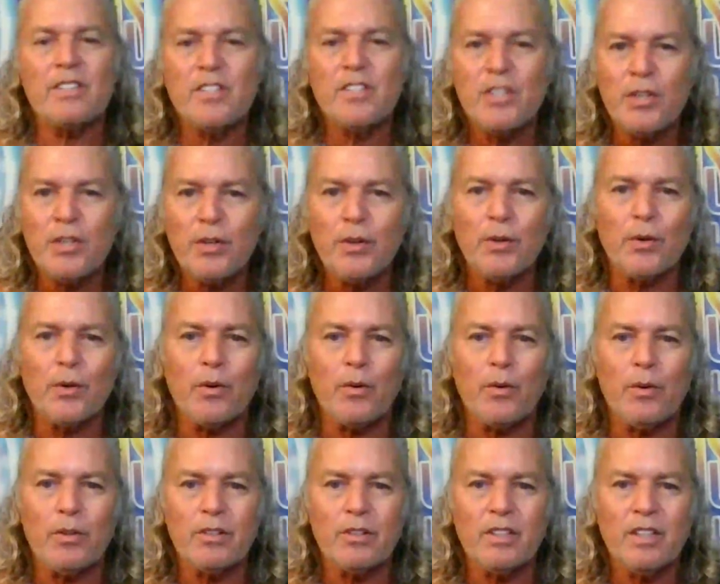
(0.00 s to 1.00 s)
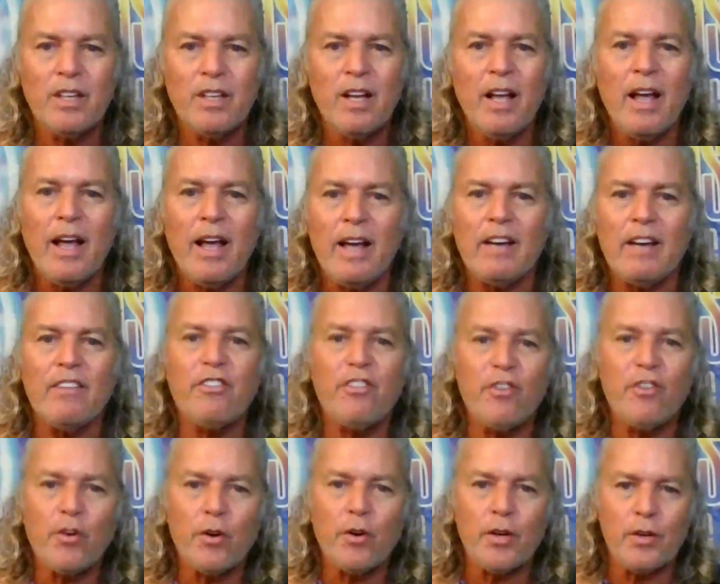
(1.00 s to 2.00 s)
two year old and a
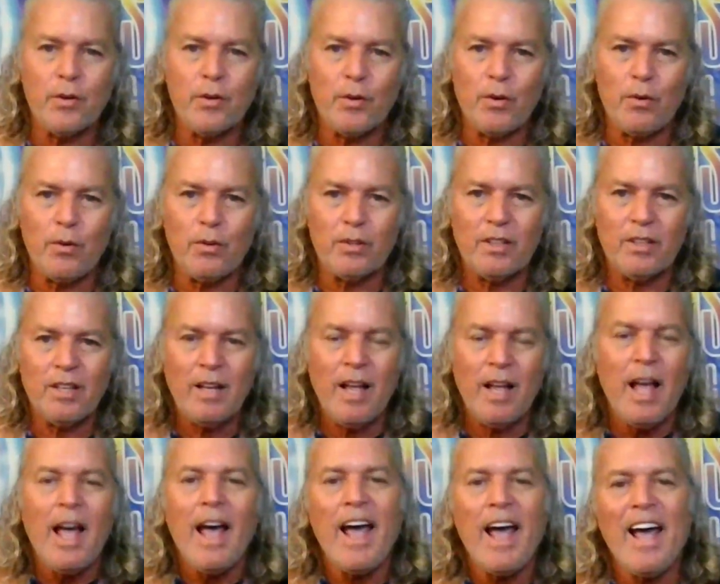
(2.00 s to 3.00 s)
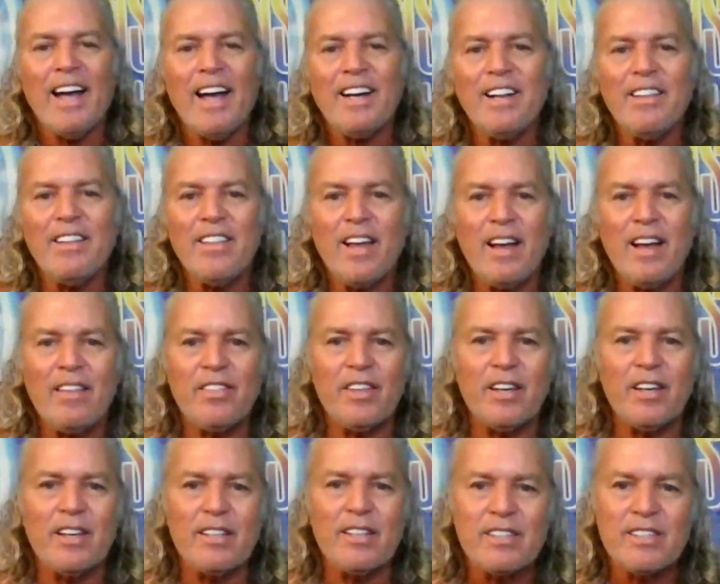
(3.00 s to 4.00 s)
four year old, adding that
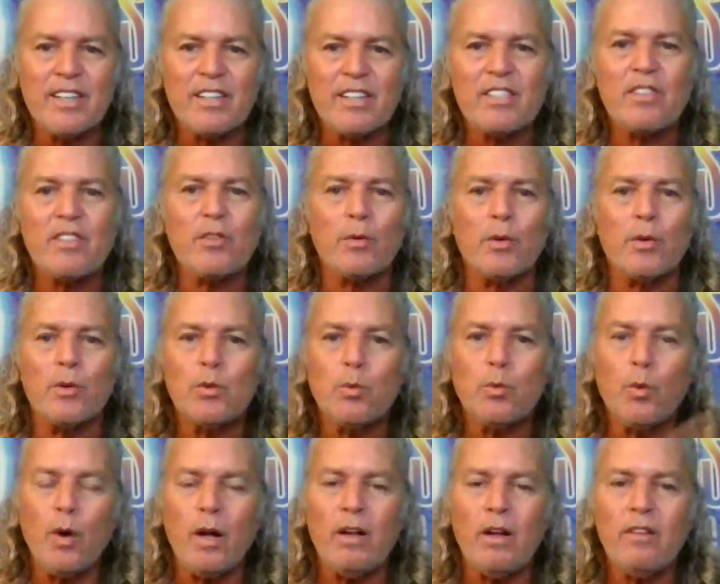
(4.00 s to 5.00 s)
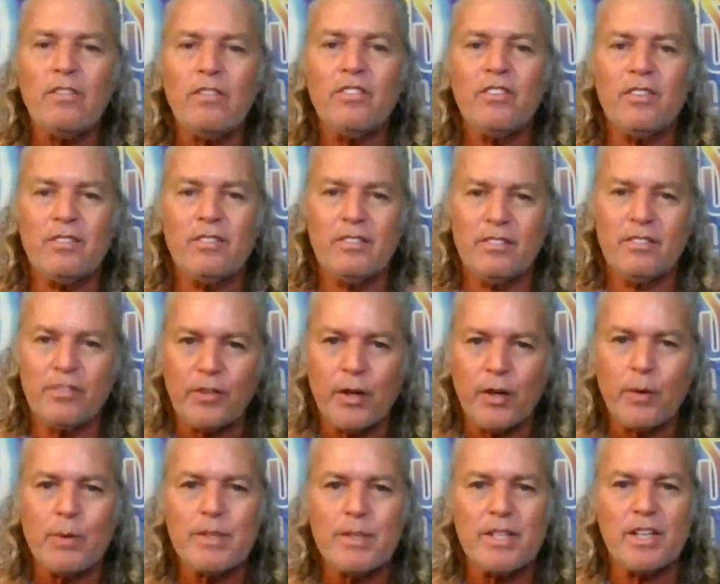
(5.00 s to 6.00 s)
the 6 through 12
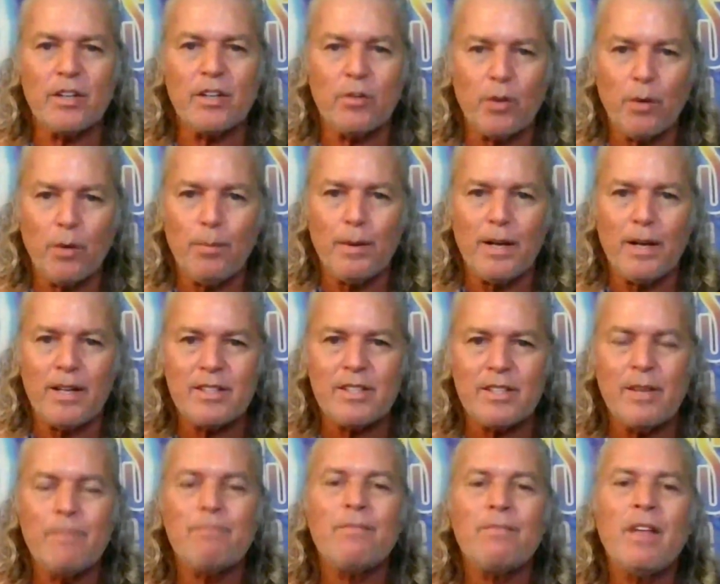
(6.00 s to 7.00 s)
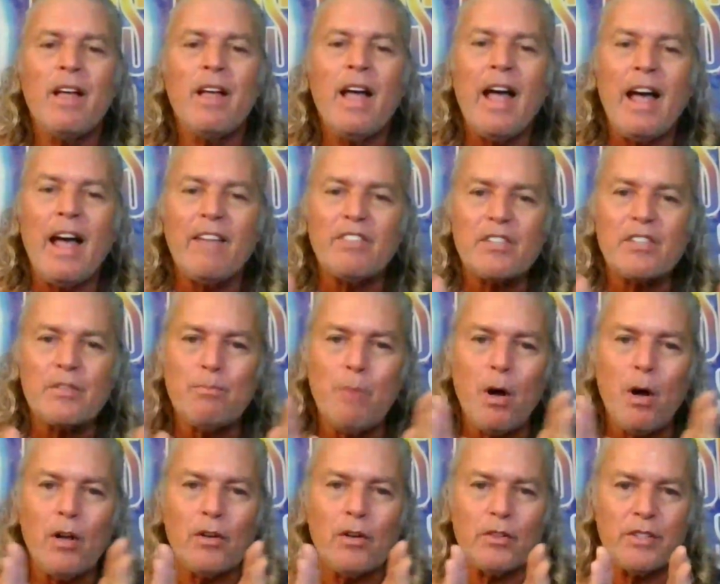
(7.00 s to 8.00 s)
frequency groupings have
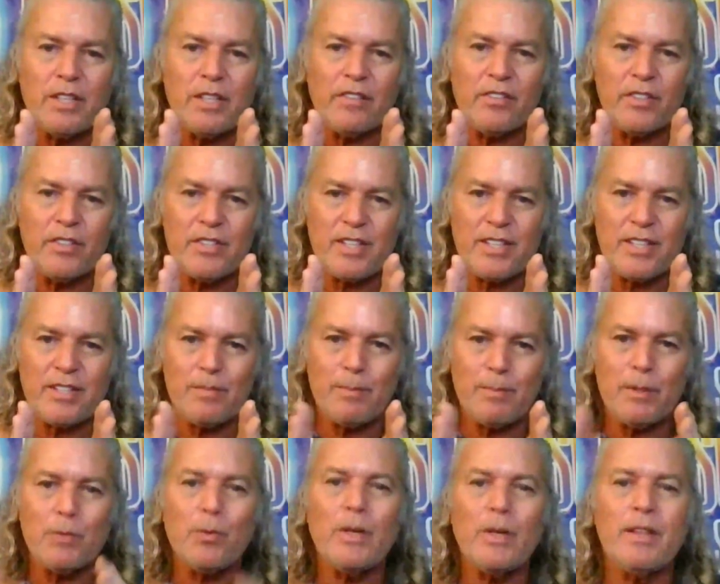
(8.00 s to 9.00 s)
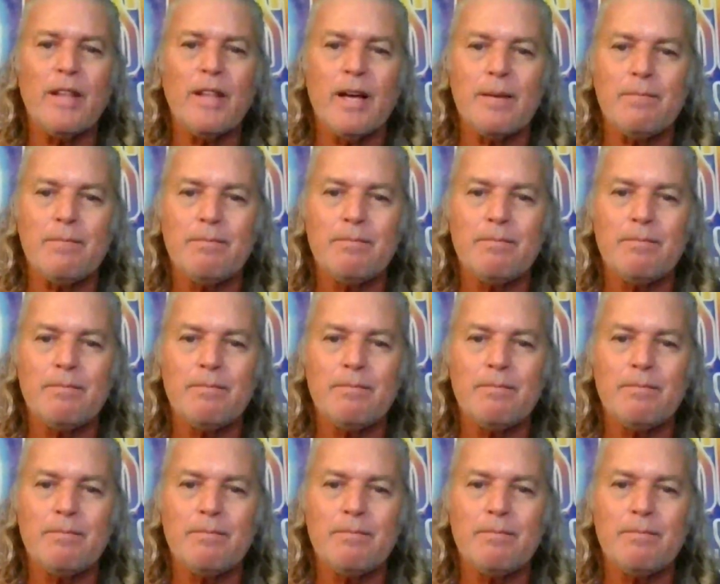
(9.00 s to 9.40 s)
smaller differences between them.